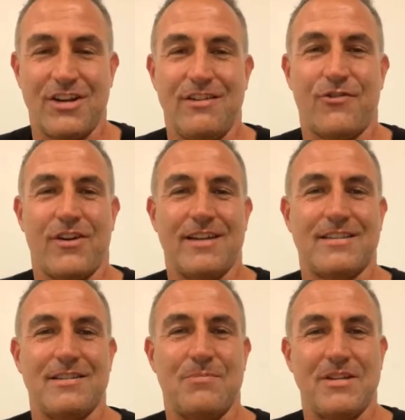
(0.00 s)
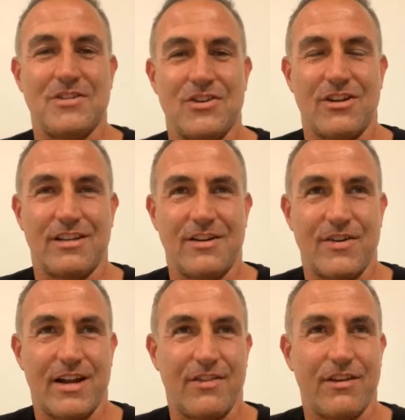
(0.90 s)
journey for us has been certainly
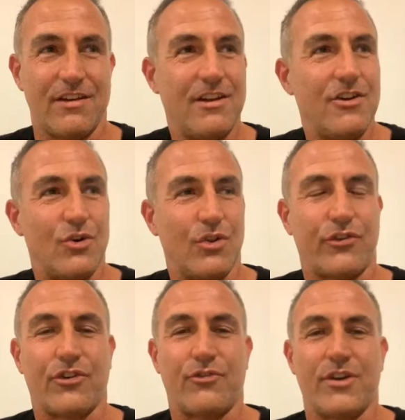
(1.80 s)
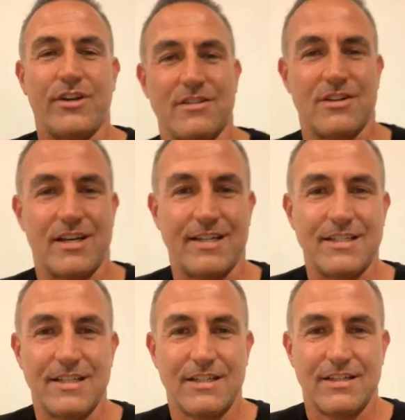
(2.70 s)
around all the software design